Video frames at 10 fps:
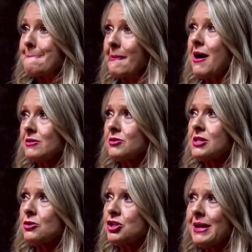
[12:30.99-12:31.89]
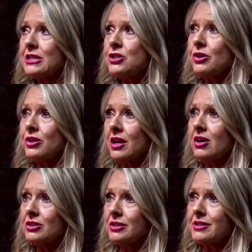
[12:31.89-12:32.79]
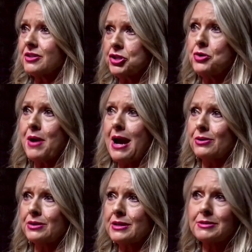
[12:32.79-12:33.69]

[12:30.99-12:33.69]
Yeah. So she made two hundred dollars in two hours.